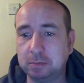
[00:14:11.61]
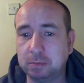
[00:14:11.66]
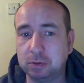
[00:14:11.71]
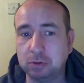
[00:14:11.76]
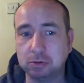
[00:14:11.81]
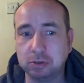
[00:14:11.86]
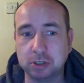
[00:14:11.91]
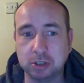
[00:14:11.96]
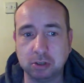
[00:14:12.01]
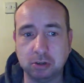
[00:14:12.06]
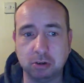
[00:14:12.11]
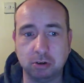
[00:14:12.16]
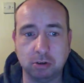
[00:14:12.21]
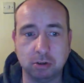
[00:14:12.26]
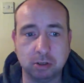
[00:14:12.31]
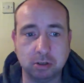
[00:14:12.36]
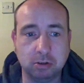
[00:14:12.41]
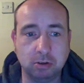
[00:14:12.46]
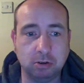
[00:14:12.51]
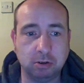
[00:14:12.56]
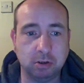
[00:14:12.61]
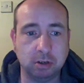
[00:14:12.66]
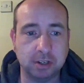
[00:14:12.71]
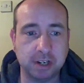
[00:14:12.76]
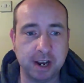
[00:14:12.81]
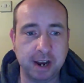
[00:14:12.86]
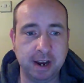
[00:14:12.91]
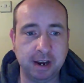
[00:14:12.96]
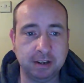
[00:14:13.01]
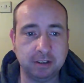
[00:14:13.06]
protocol called
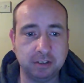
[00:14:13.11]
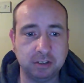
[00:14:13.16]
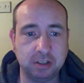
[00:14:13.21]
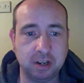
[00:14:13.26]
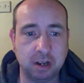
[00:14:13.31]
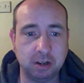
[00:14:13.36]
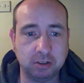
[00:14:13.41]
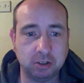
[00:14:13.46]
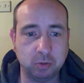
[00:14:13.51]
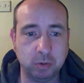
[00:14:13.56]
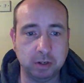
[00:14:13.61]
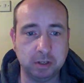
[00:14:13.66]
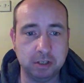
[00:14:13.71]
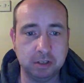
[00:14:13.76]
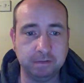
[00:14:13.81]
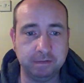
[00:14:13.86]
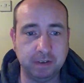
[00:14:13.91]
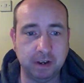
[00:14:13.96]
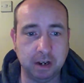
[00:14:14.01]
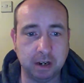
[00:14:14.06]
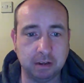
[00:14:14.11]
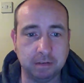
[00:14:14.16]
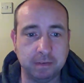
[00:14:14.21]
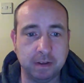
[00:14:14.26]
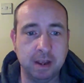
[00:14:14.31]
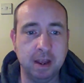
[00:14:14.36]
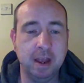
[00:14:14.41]
X.25.